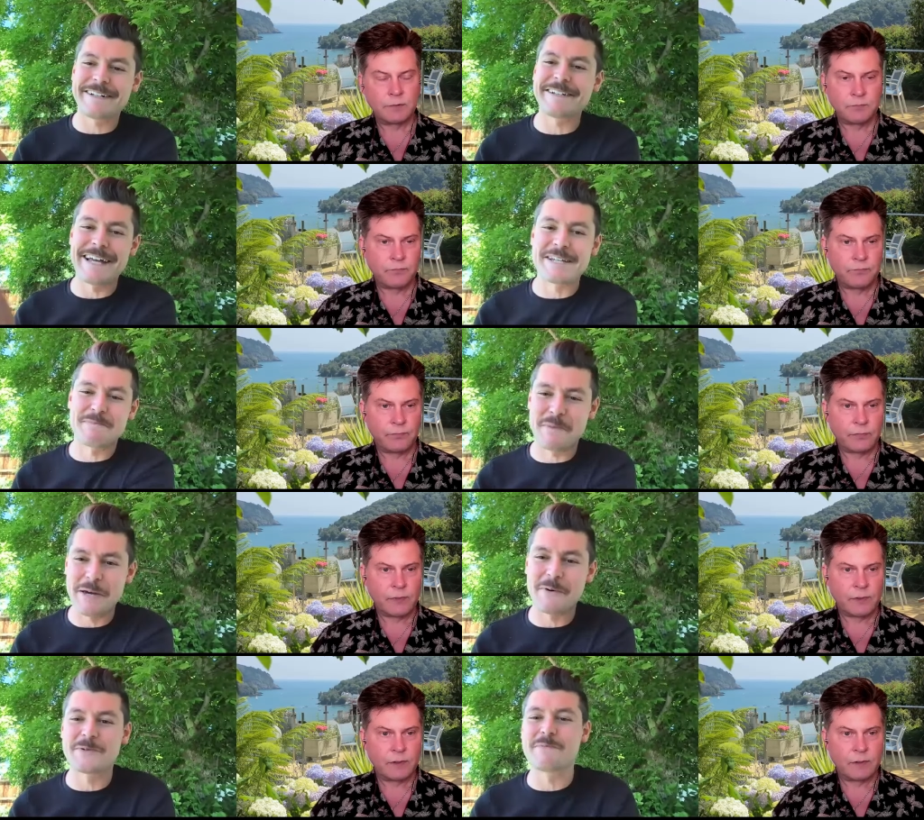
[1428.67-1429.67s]
Speaker 1: Yes,
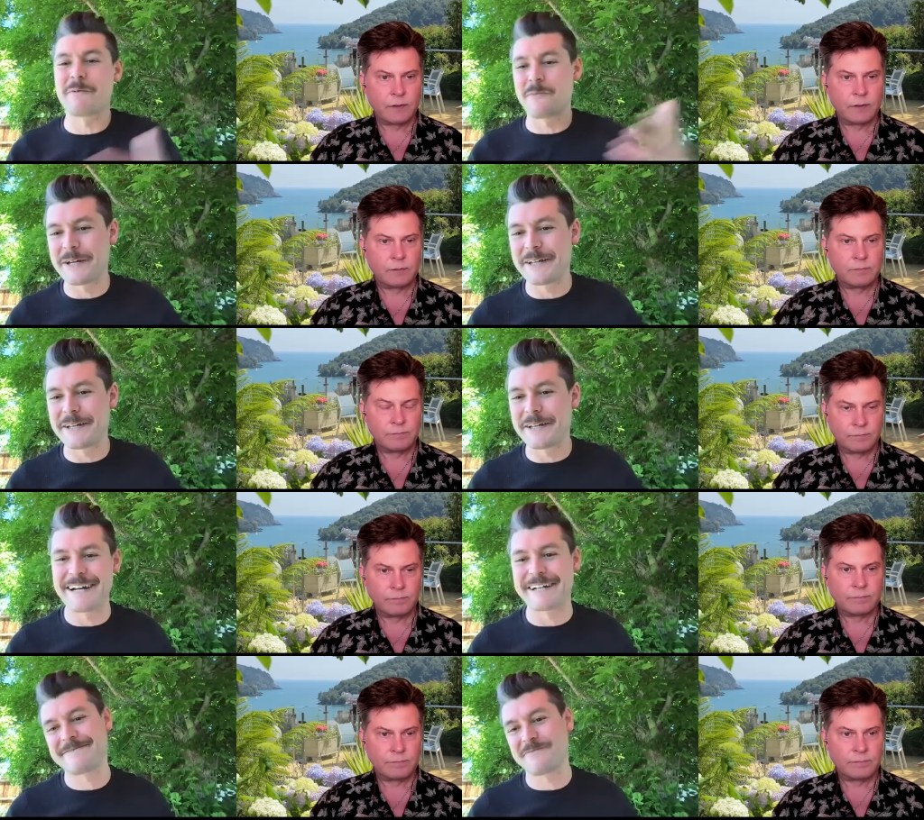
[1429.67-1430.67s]
Beamers, but really like
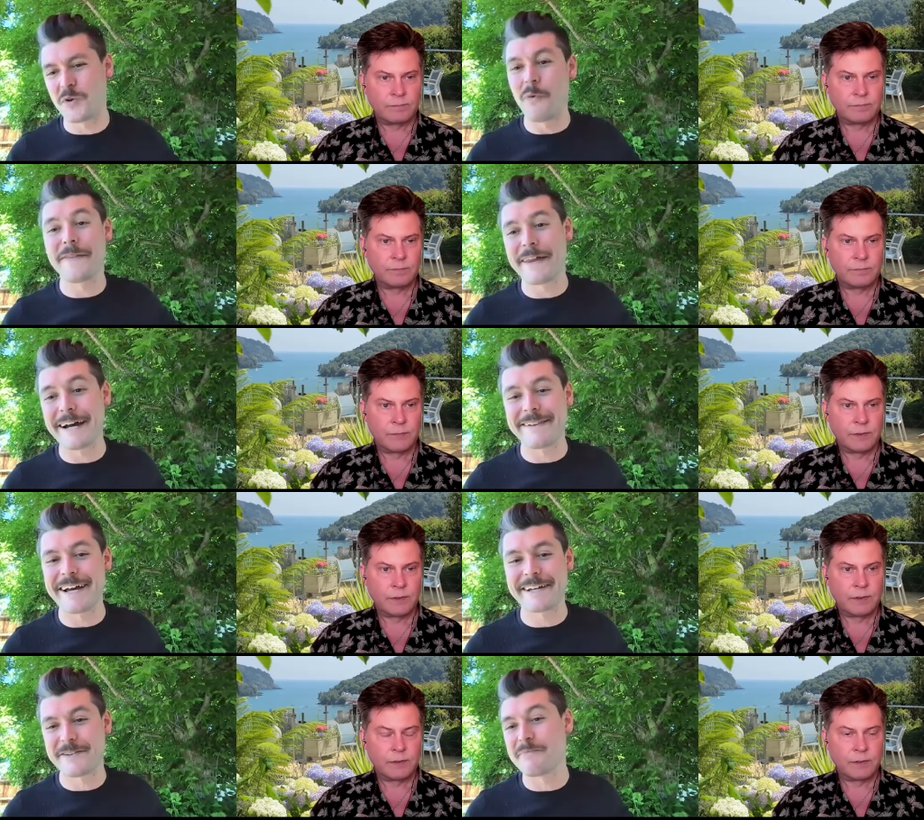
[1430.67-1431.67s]
the one that I like
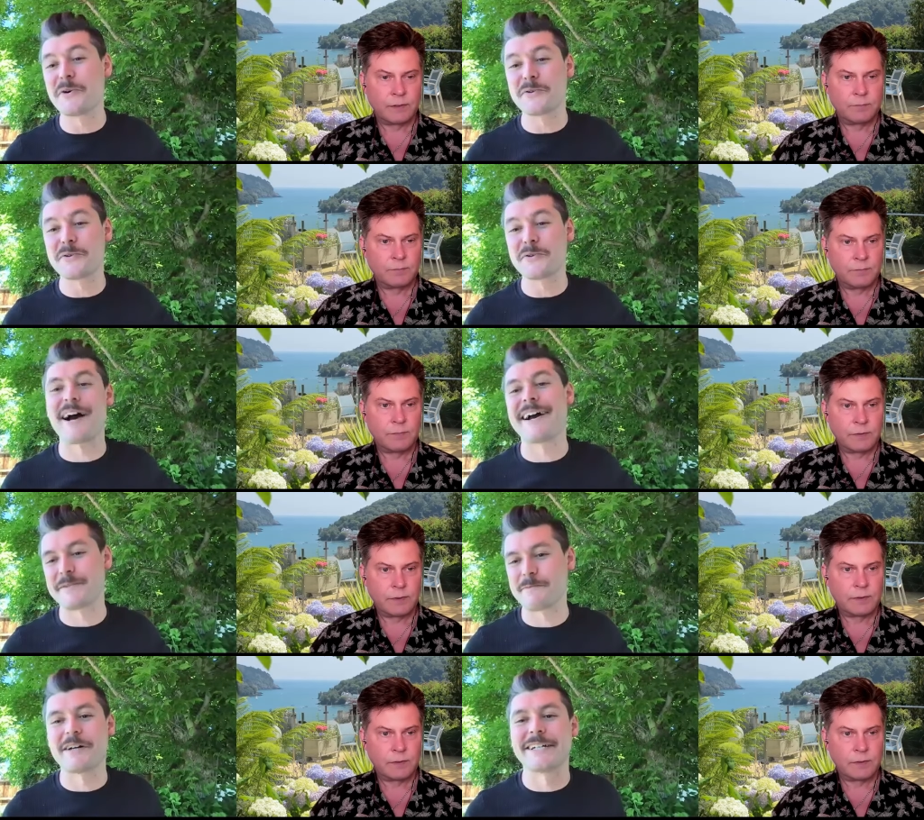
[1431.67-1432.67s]
the most to ride is
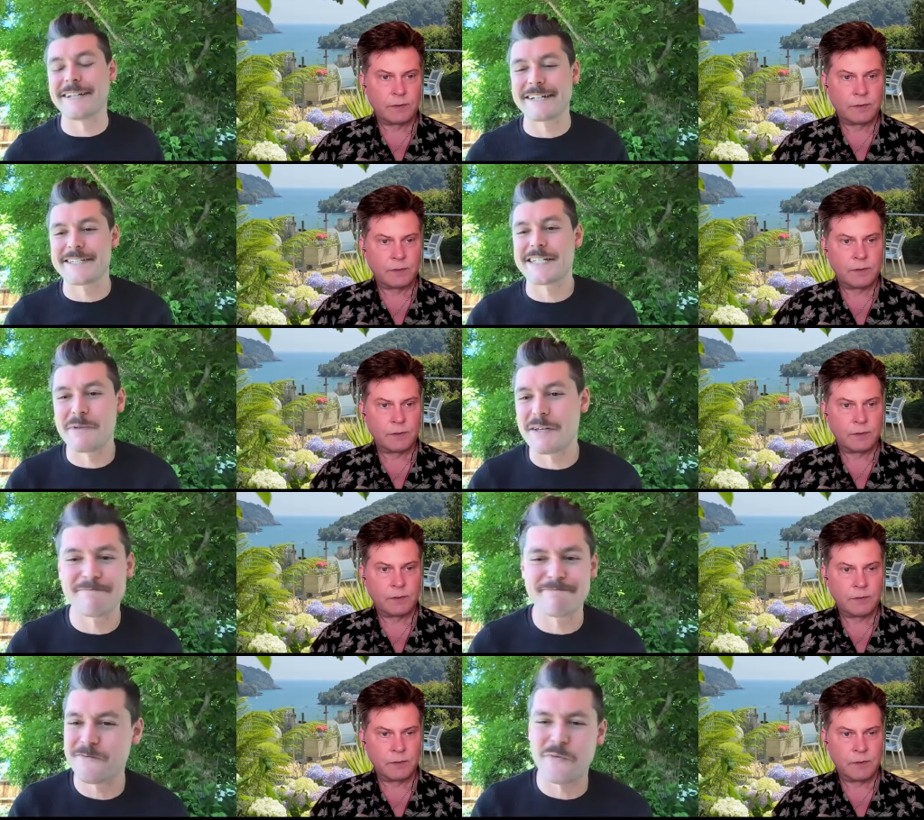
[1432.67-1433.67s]
probably like a CB.
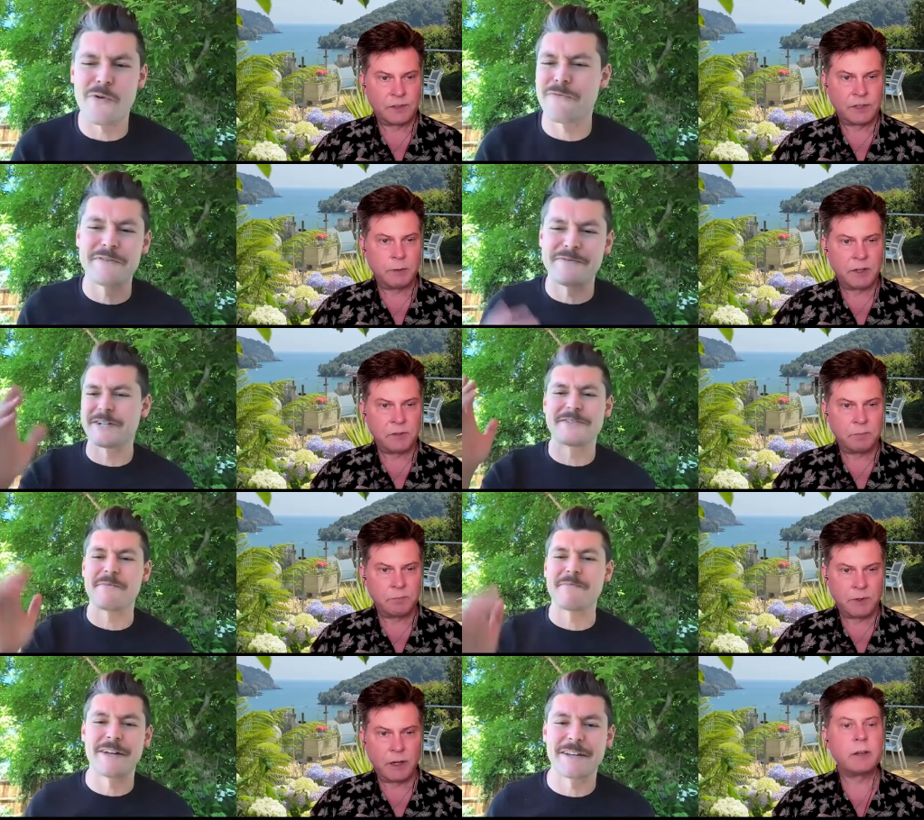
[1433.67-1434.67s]
CBs,
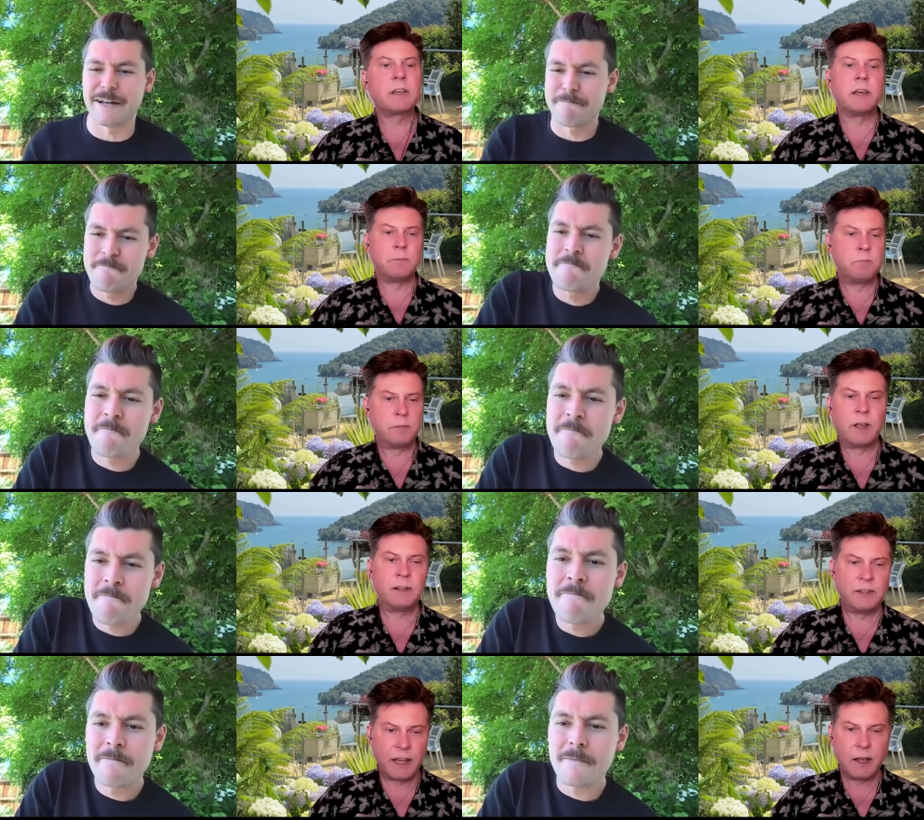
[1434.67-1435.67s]
Speaker 2: okay, uh,
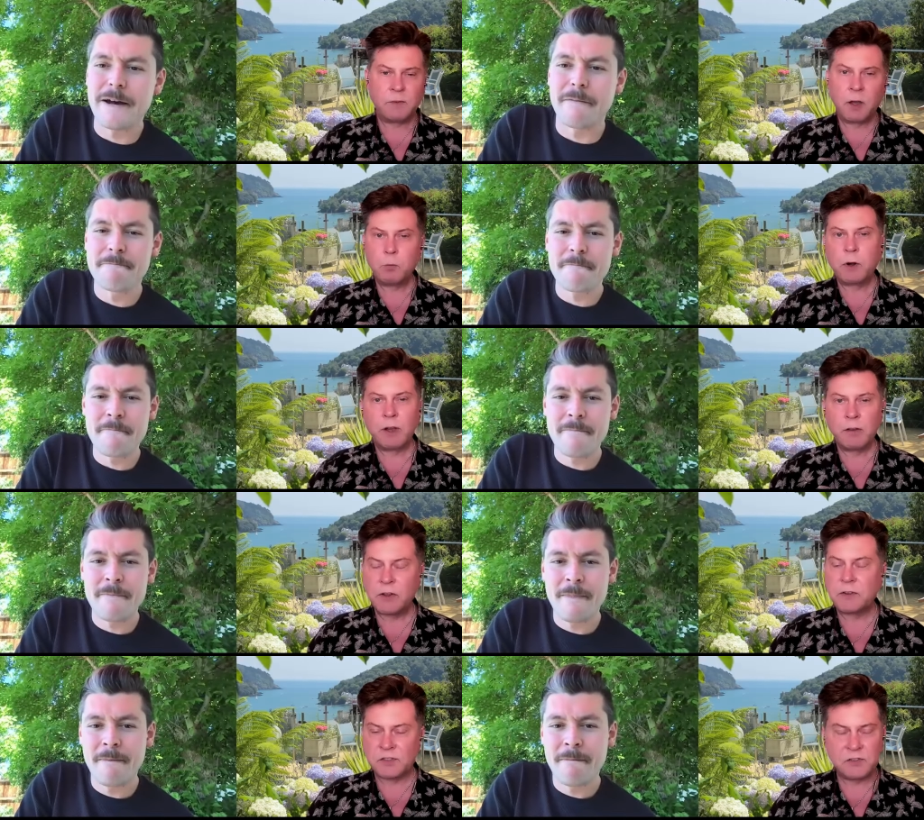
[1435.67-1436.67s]
yeah. The, one of my
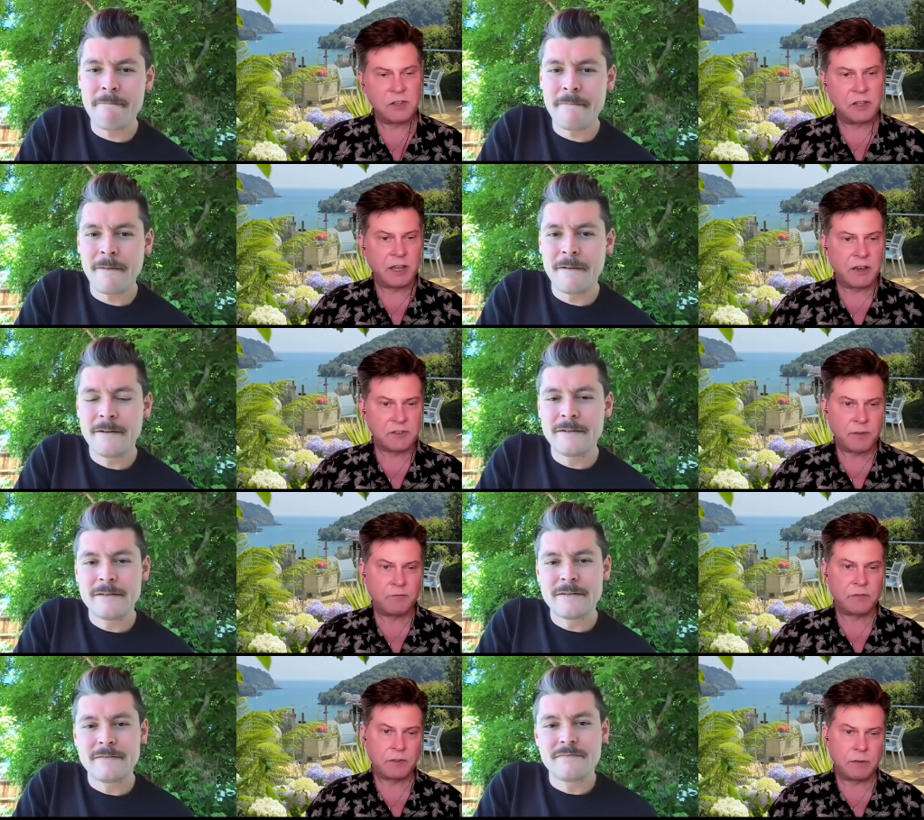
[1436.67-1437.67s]
favorites is the uh,
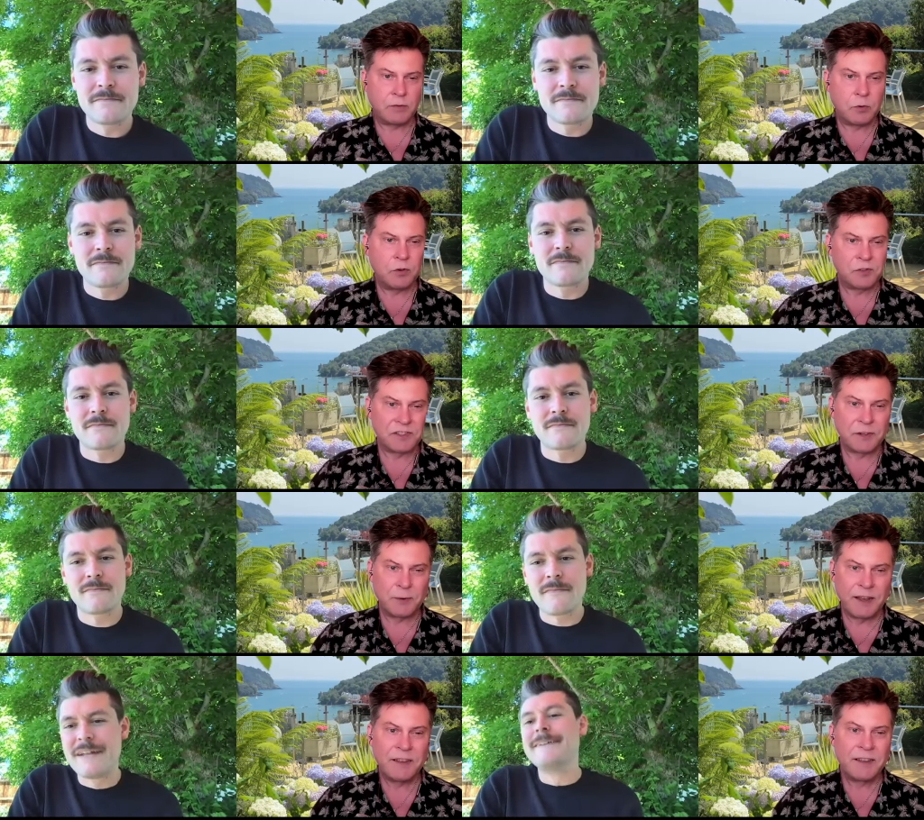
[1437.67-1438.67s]
754. So uh,
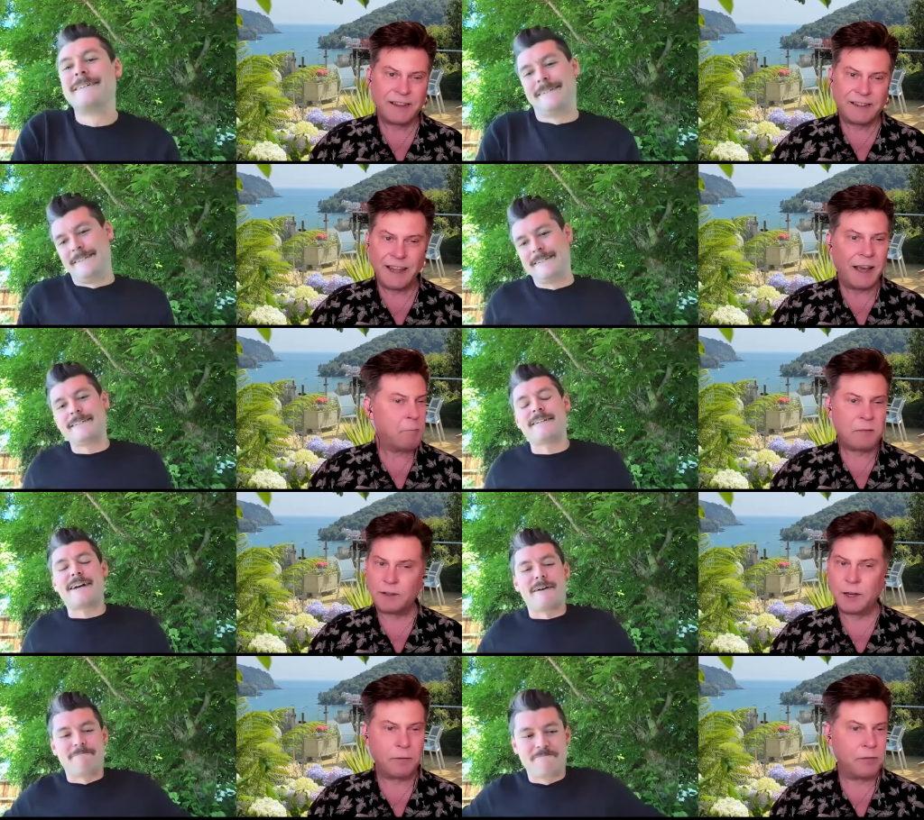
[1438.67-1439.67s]
yeah, yeah,
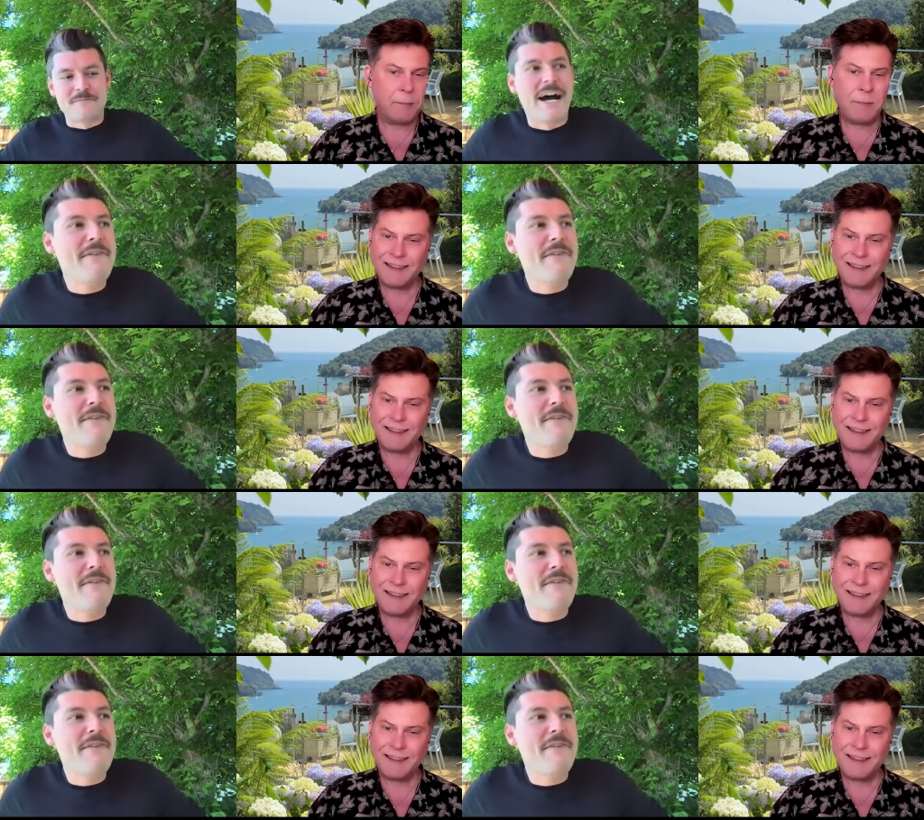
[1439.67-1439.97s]
love them. I have,